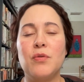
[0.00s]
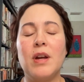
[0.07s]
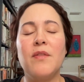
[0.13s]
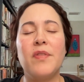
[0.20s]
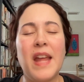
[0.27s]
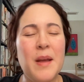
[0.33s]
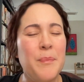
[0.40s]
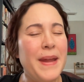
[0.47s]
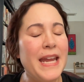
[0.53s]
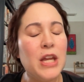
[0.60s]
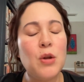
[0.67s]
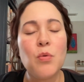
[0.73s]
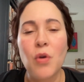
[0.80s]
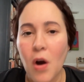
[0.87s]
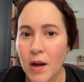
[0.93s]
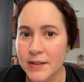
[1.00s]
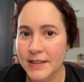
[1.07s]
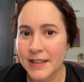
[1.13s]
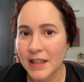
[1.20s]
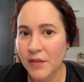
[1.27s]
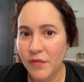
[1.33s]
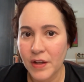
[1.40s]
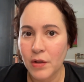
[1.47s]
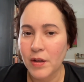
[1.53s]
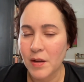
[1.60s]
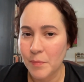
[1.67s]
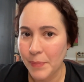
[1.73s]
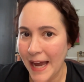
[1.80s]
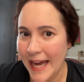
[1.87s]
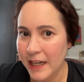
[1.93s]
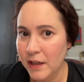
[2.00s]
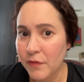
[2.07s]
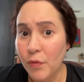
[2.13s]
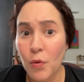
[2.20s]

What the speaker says: If they make you constantly feel combative